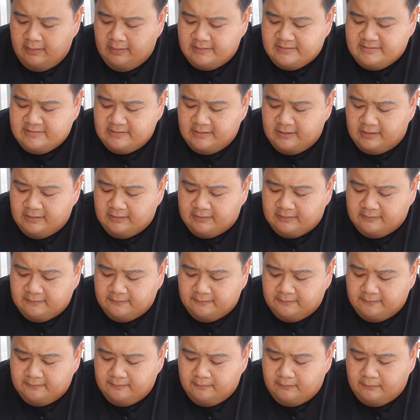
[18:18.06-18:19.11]
It's not
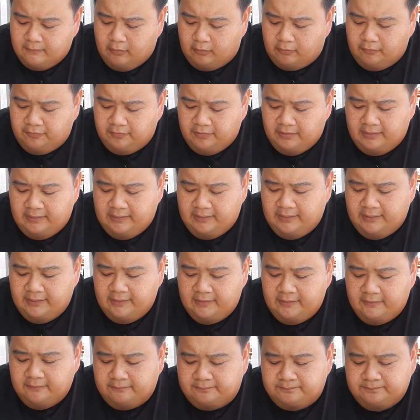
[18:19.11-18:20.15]

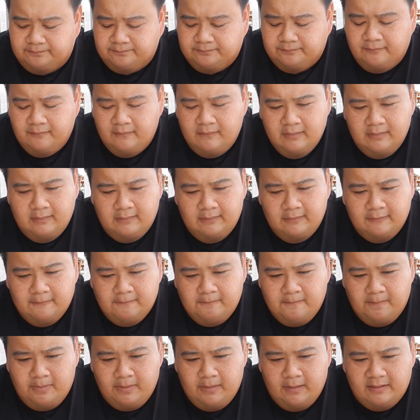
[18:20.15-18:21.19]
overly
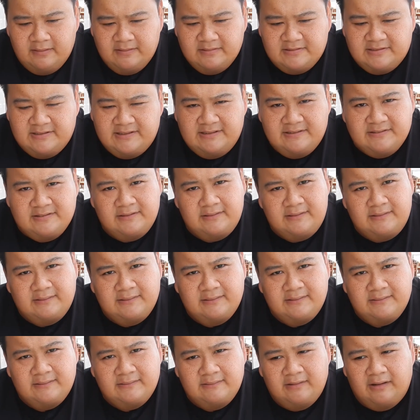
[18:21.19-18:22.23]
seasoned.
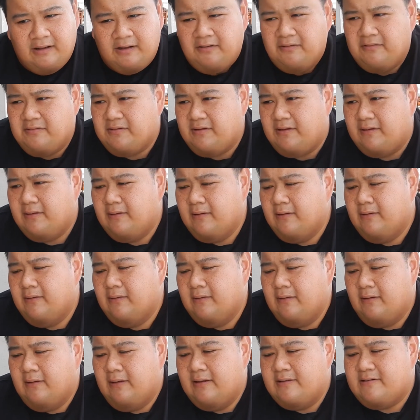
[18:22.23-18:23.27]
How do I say?
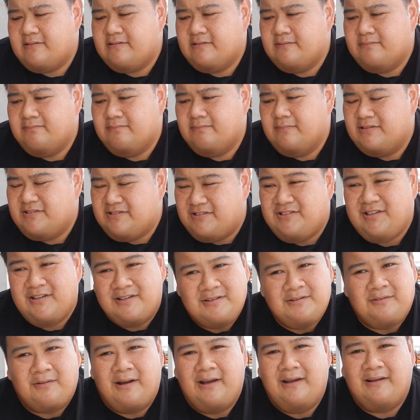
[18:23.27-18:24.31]
It's
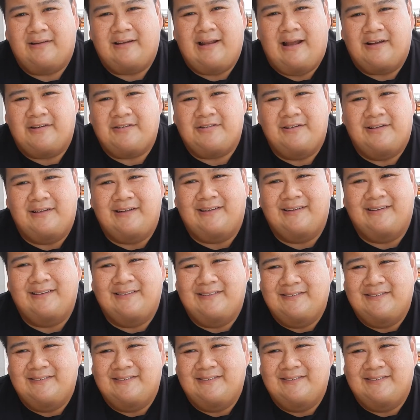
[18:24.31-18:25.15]
just right, actually.